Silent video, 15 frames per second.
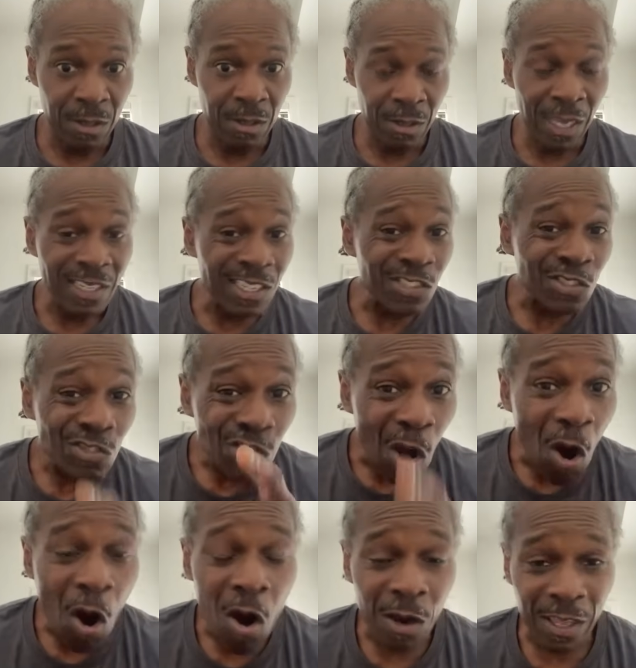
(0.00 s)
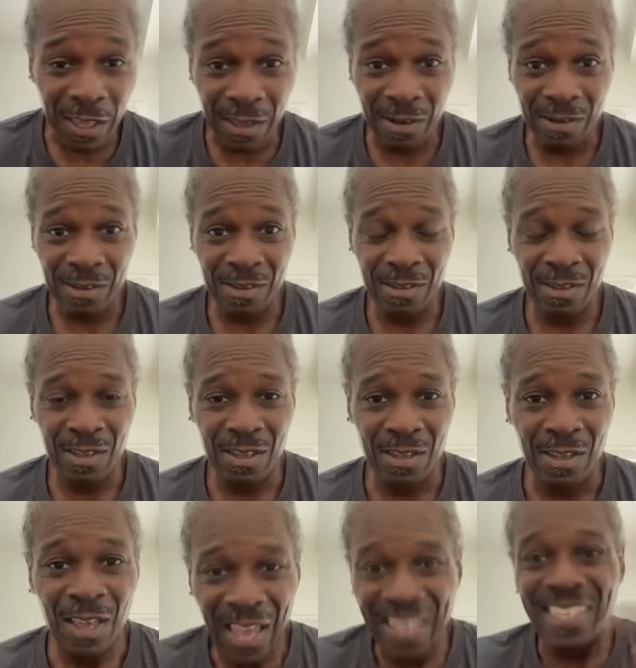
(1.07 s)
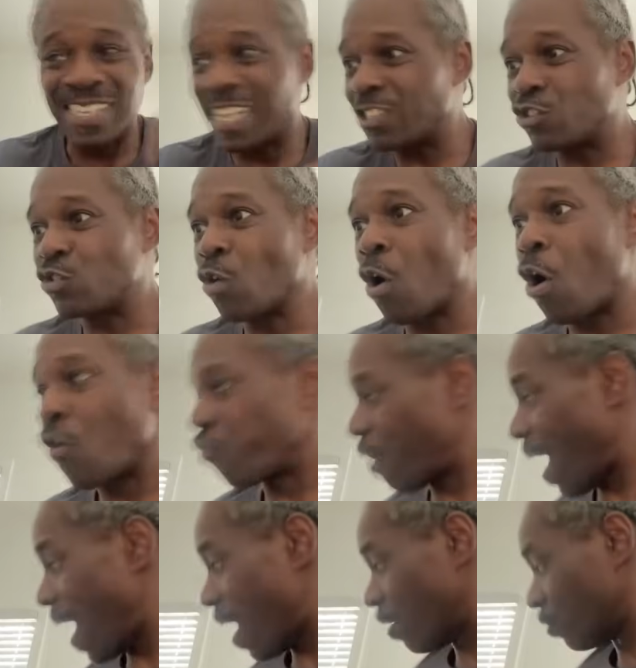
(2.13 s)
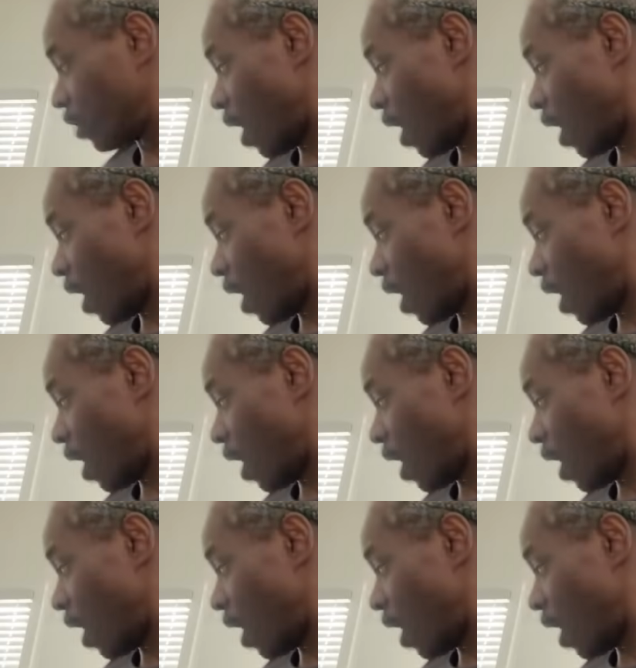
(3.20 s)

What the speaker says: They just talk it and get you all riled